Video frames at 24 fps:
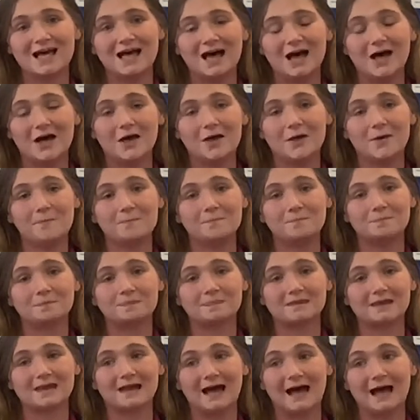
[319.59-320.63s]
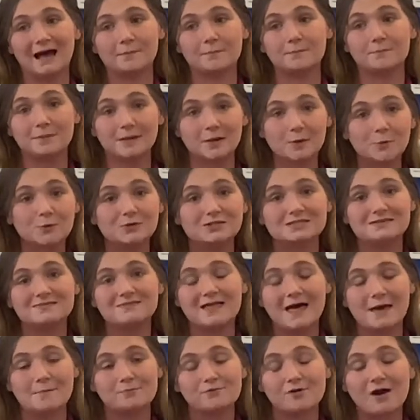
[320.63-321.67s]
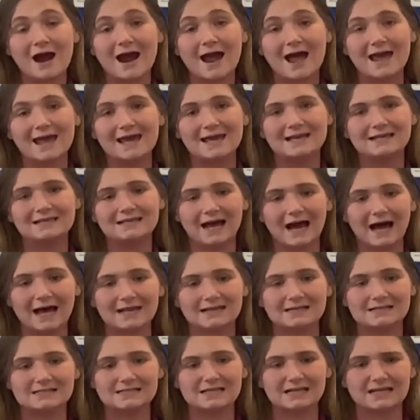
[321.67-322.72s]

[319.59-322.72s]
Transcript: at building their brain and